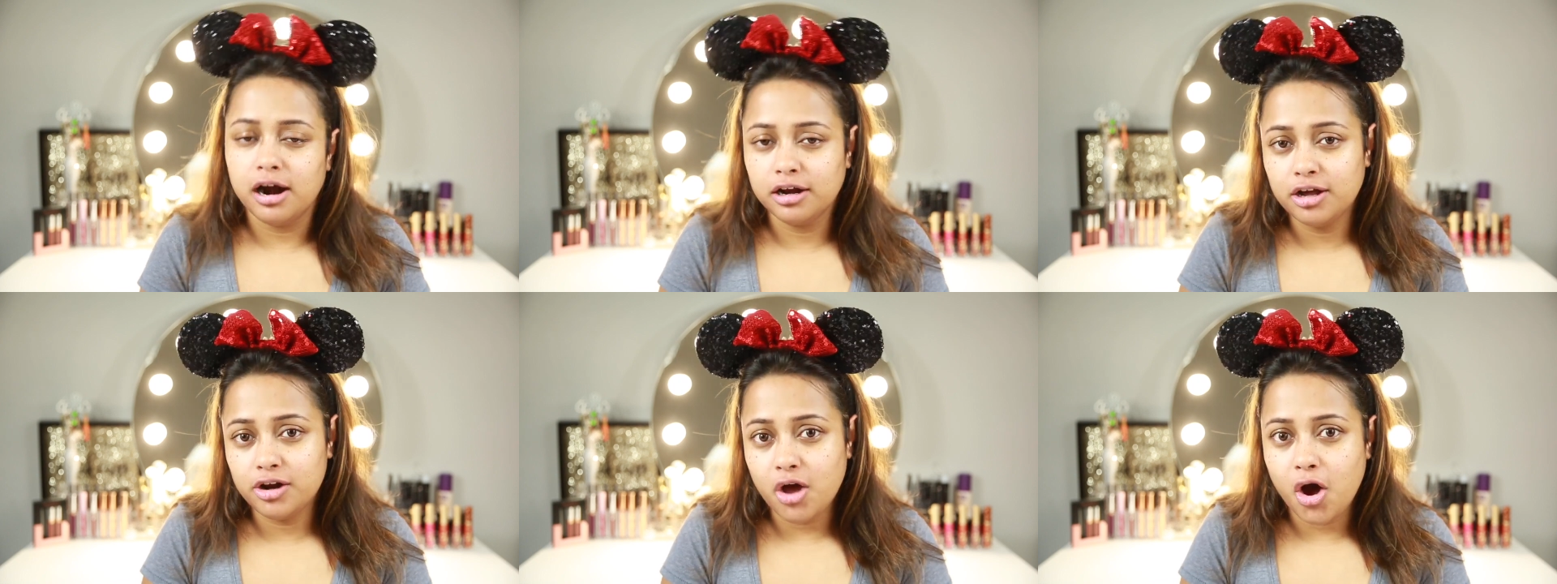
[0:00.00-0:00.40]

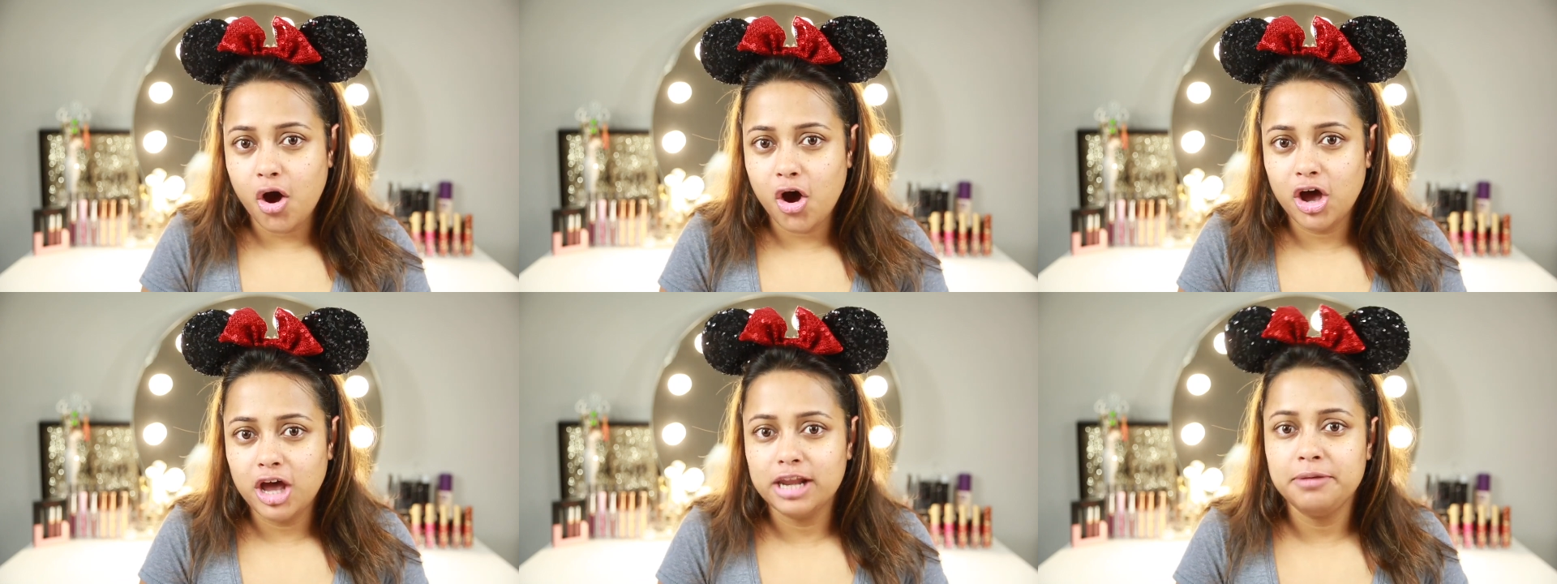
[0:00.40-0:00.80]
argan
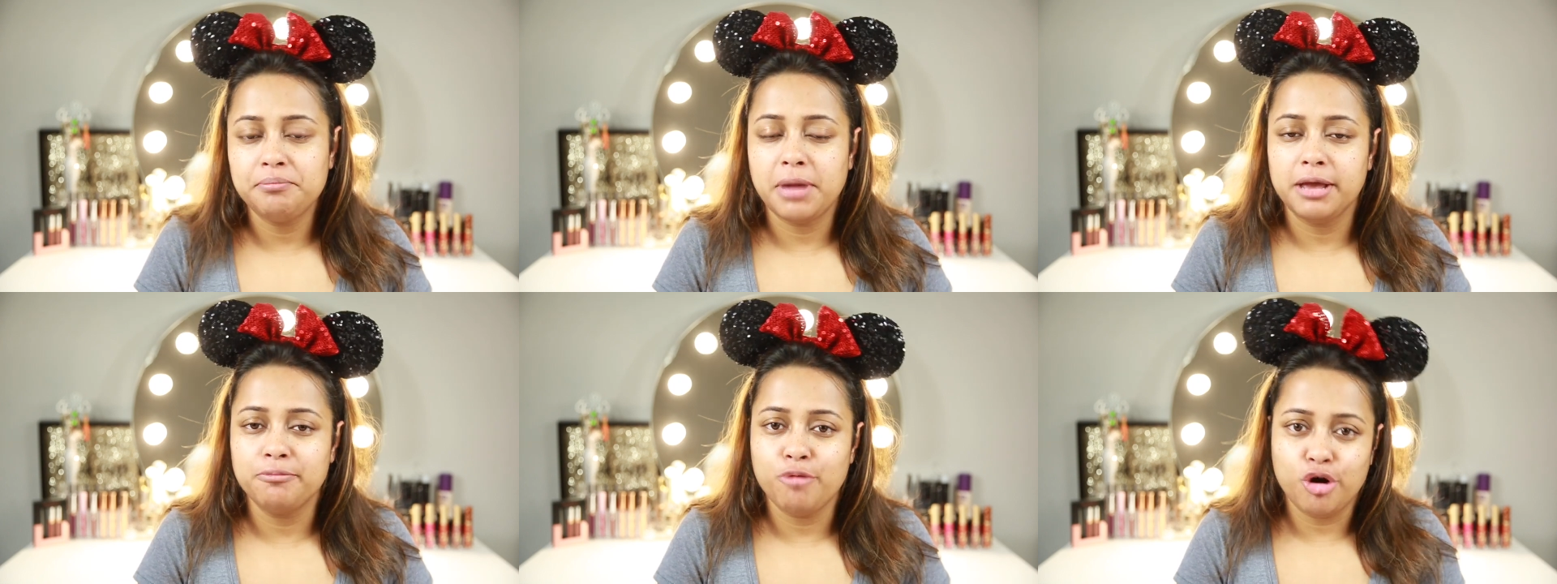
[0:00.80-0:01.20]
oil,
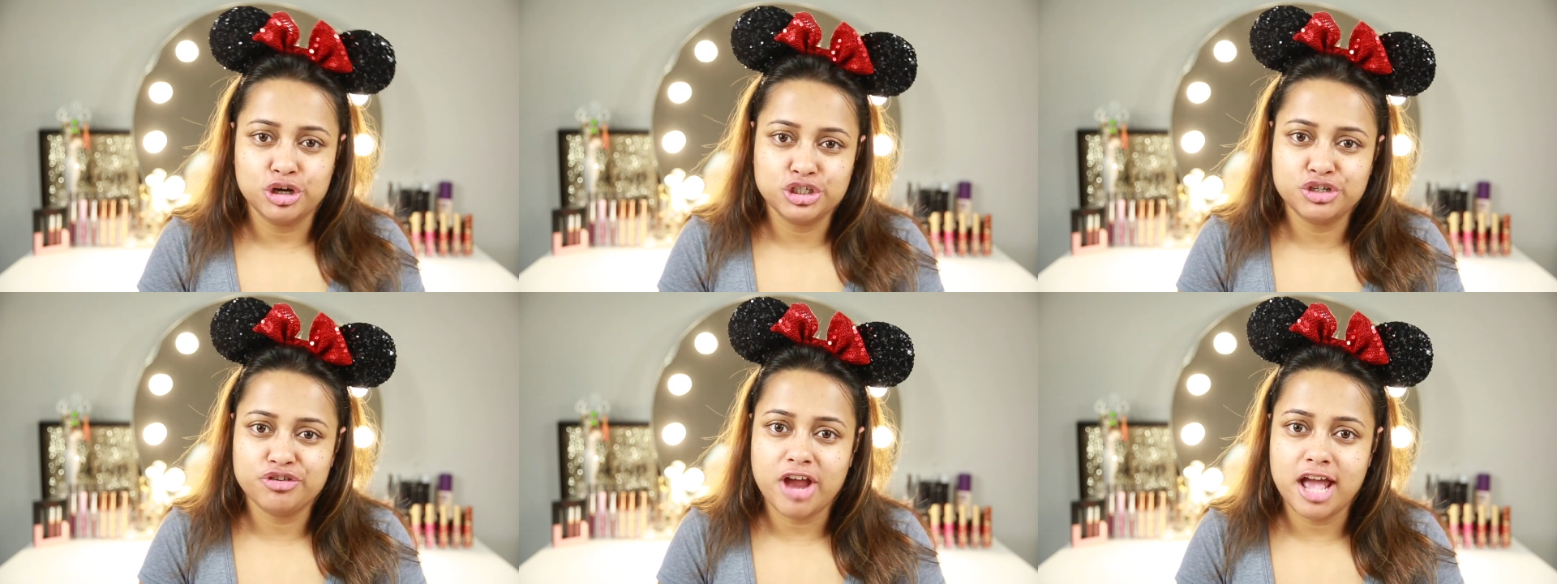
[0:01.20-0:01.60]
my
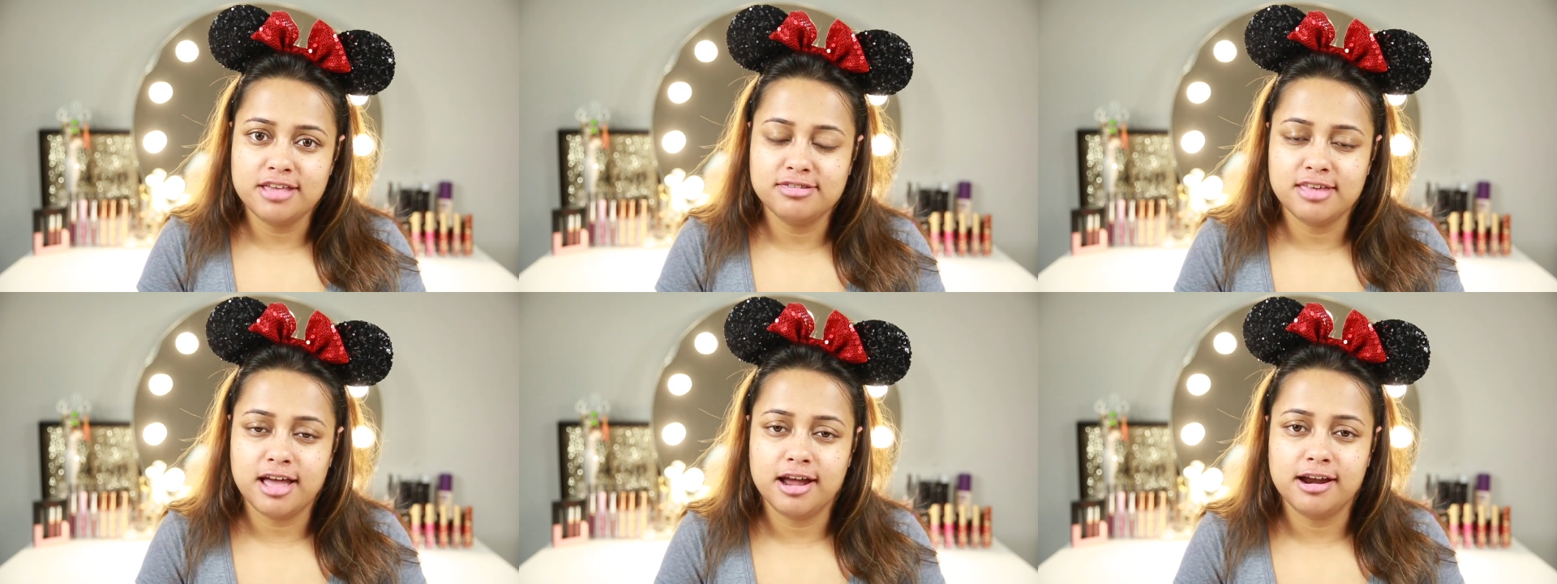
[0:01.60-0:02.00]

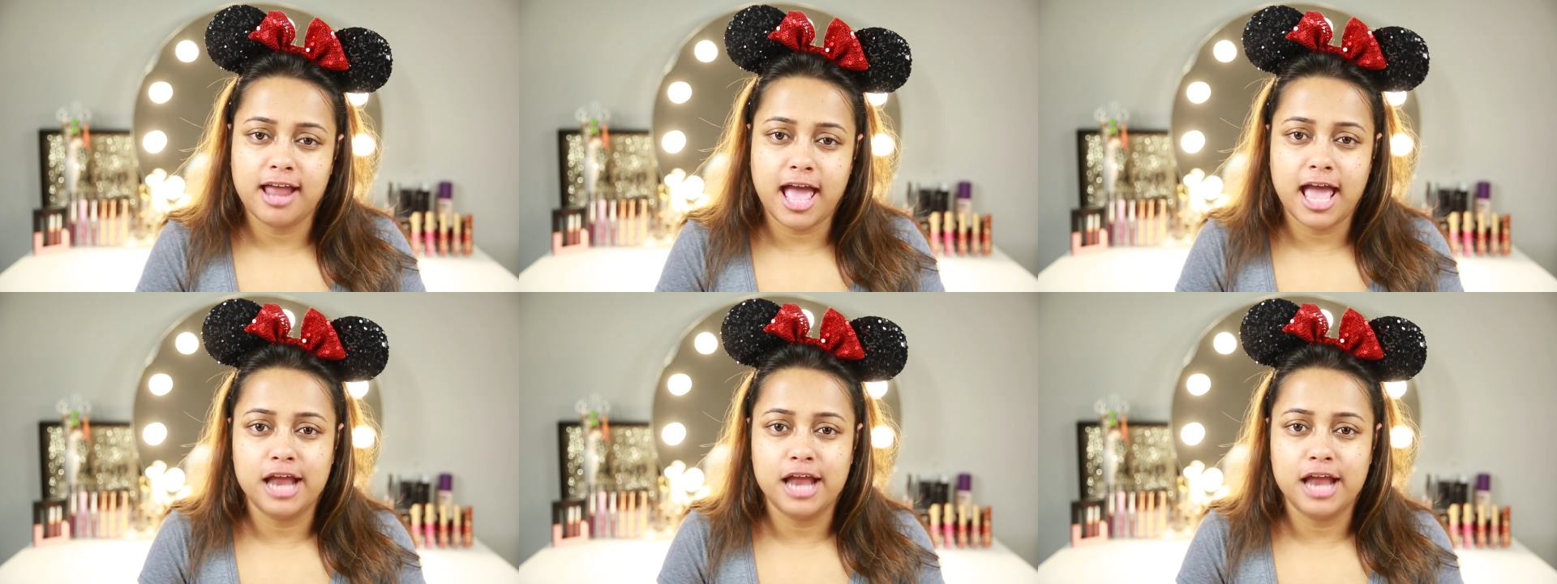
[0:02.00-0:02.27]
moisturizer,